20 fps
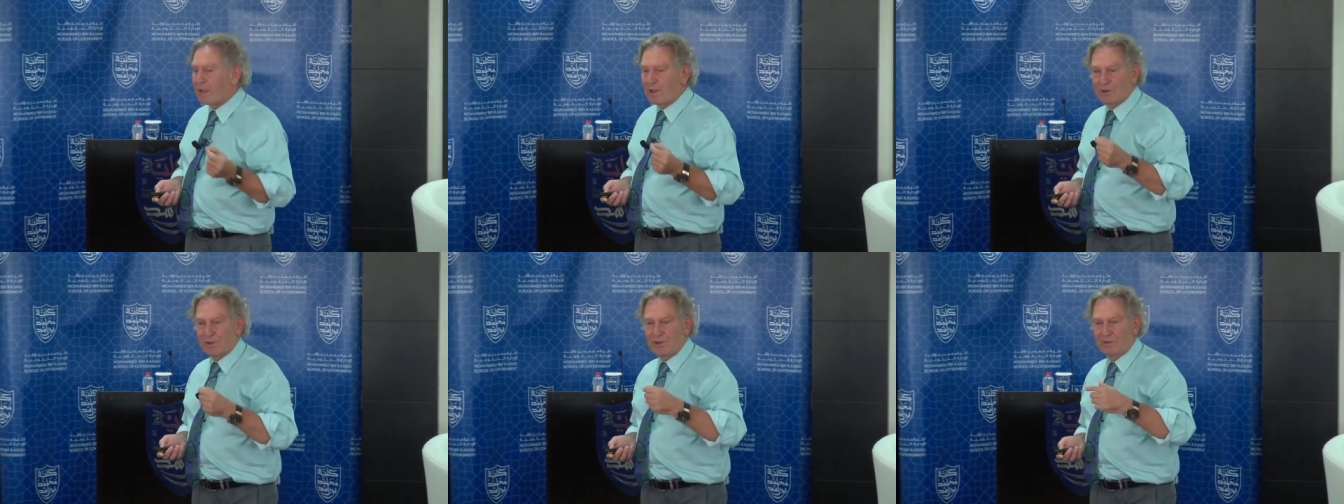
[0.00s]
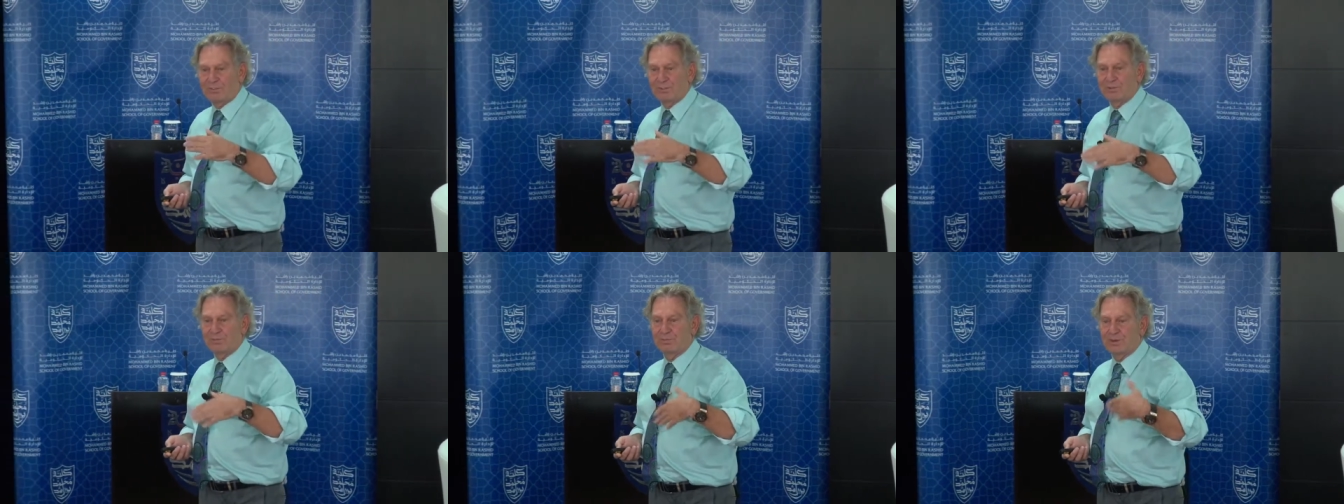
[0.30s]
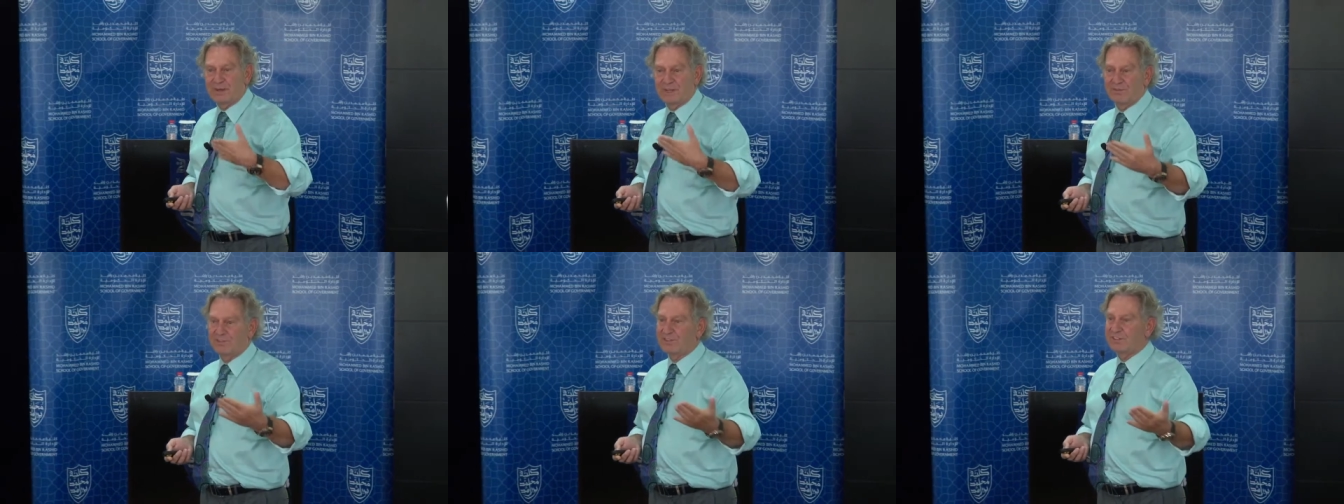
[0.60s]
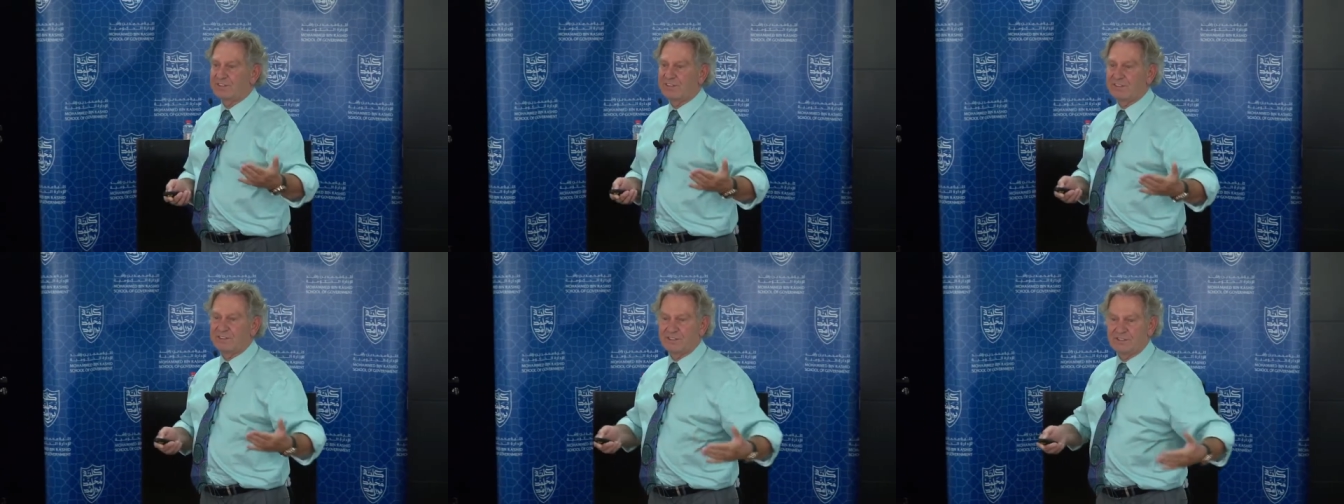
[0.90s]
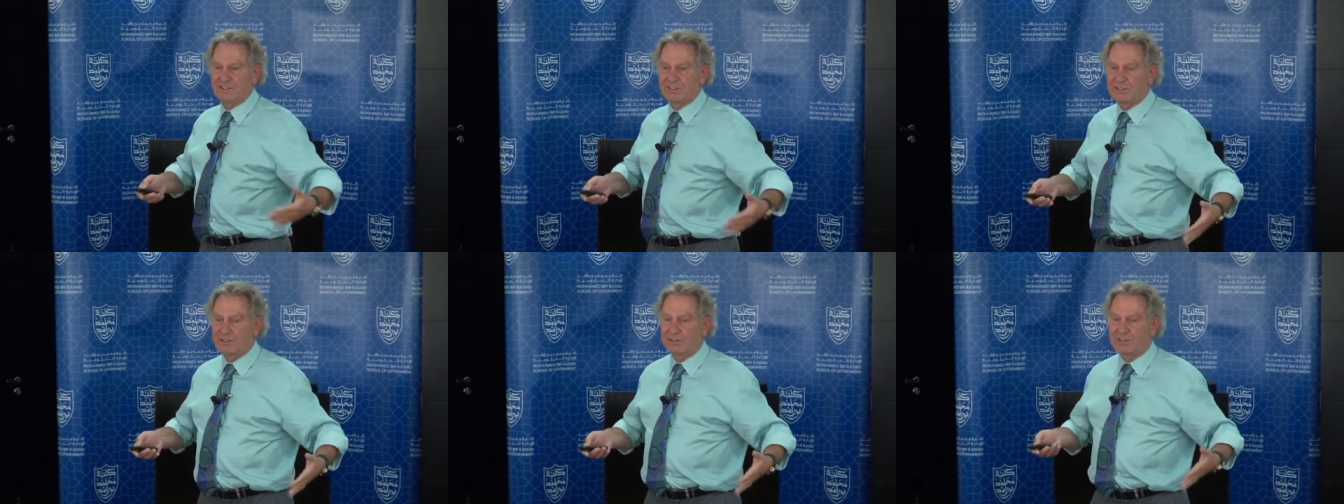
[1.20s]
Also privacy and
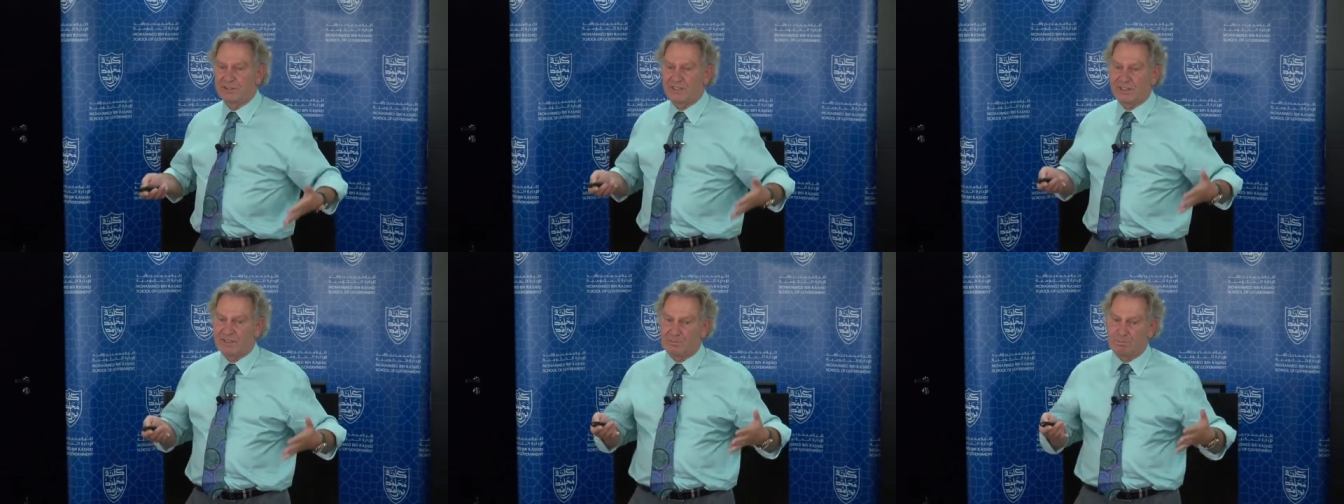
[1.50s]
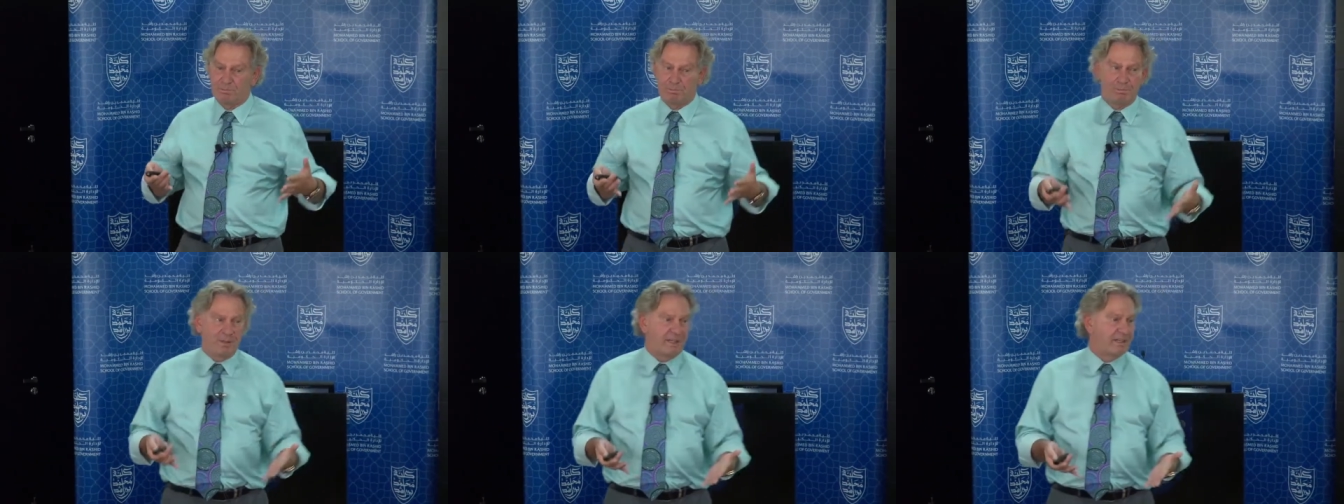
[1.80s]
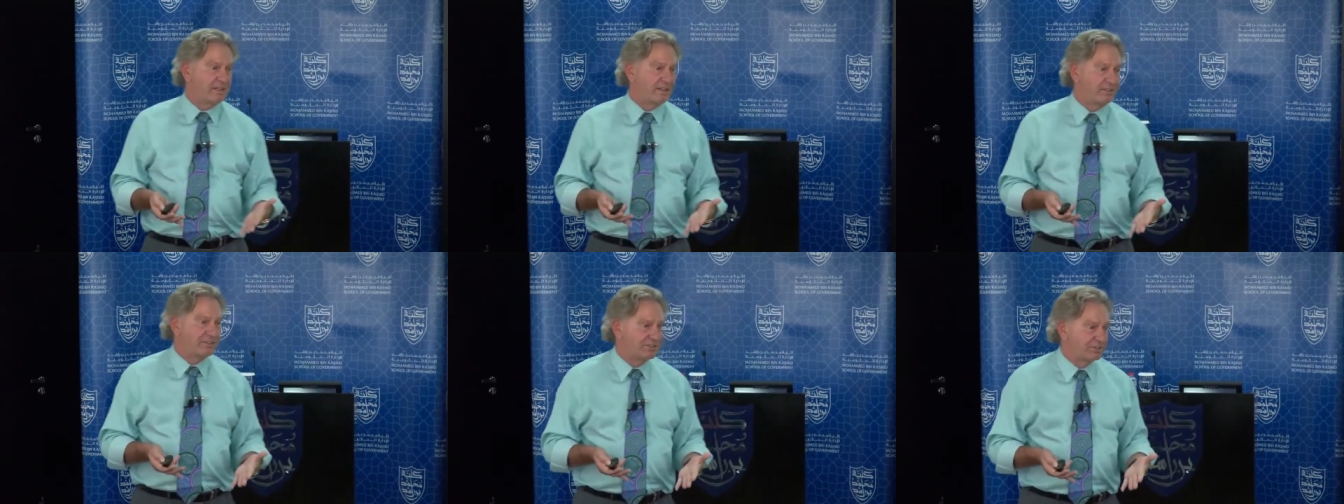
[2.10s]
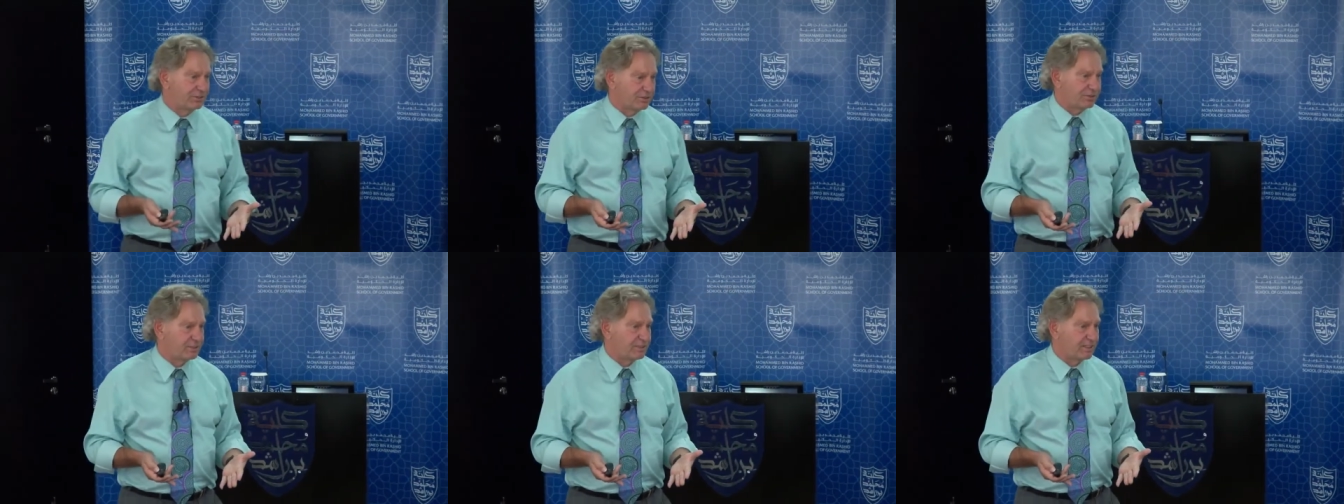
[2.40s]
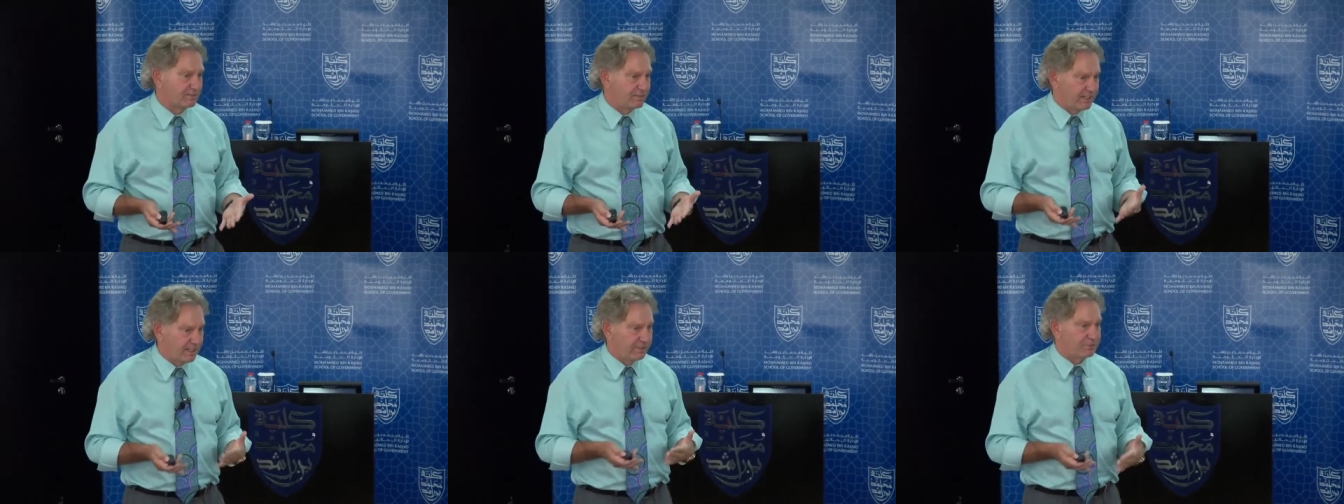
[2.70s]
security, big issues
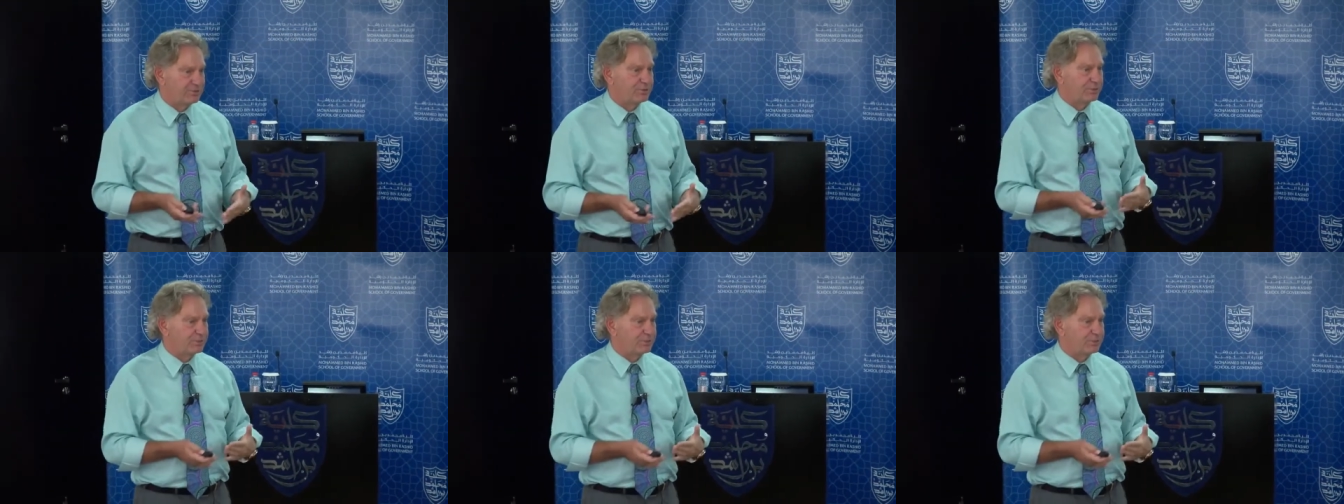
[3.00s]
that we have